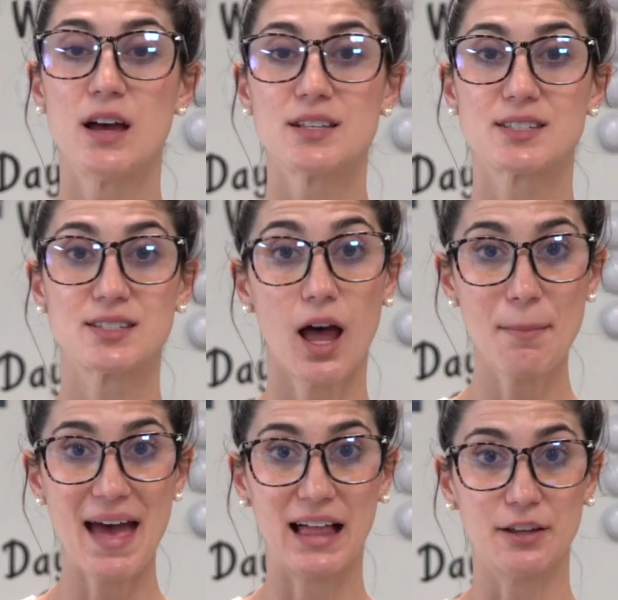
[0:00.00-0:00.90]

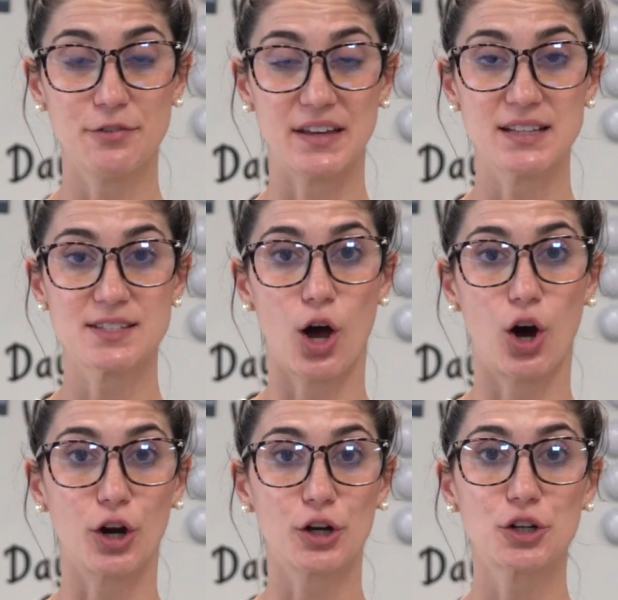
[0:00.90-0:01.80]
some elephants
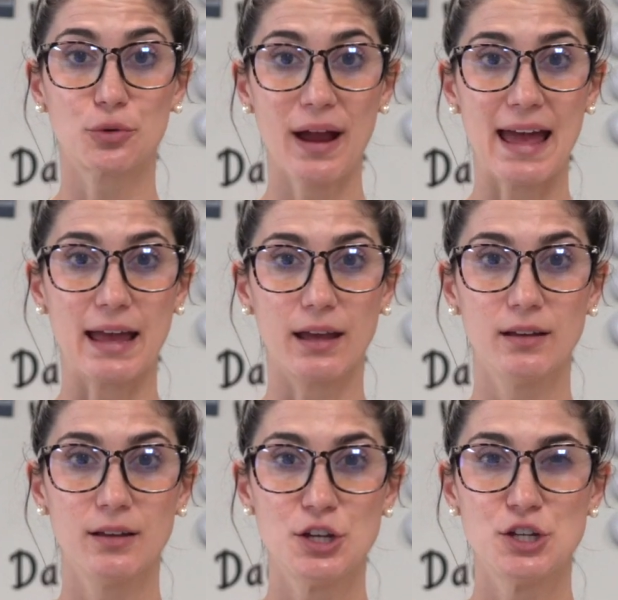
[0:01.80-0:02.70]
are gray.
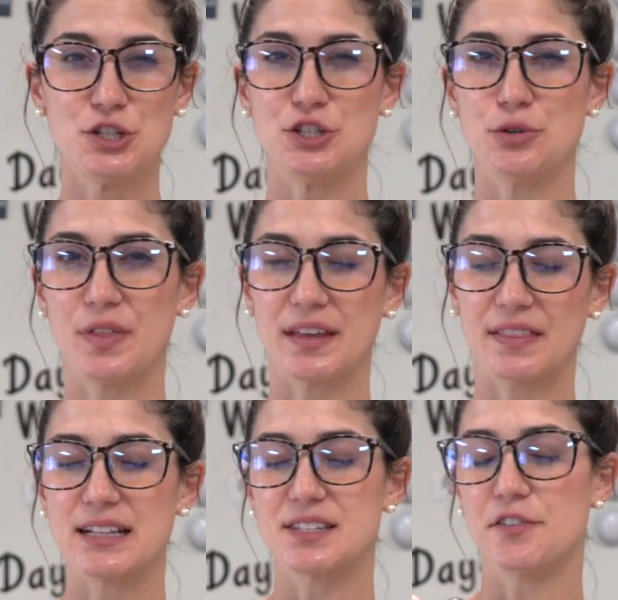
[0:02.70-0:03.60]
Do you think
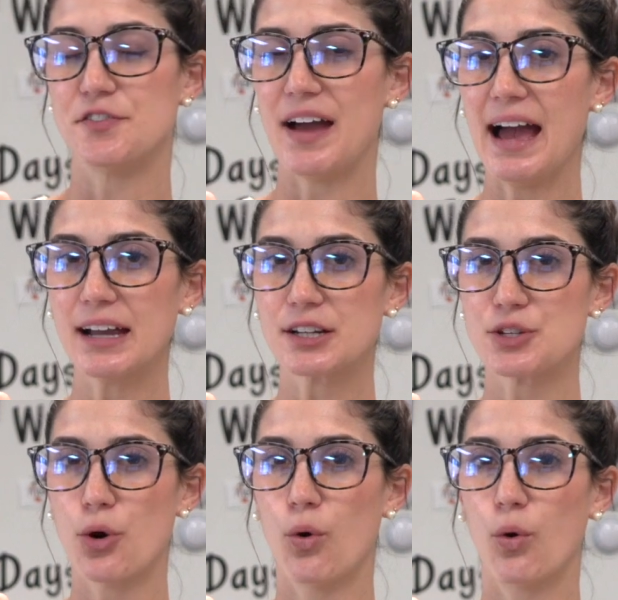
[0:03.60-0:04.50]
that's a
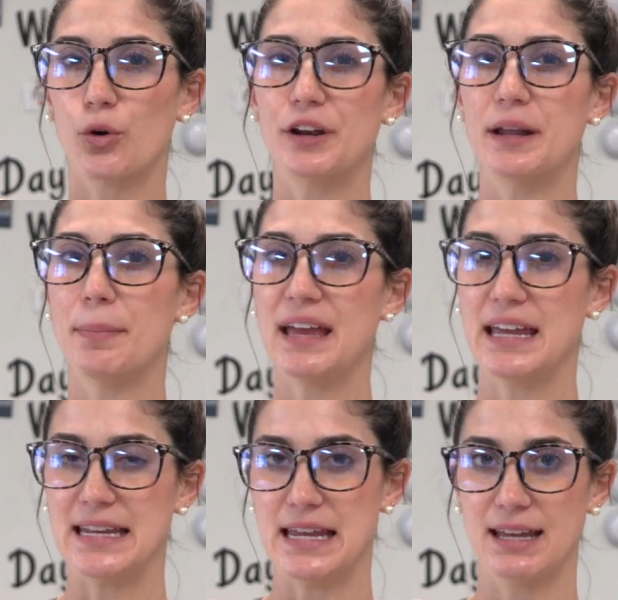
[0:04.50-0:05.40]
fact or an
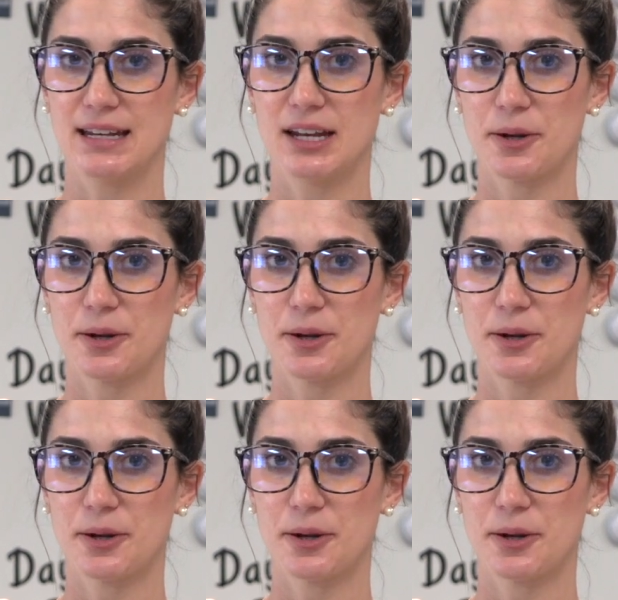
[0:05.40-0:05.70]
opinion?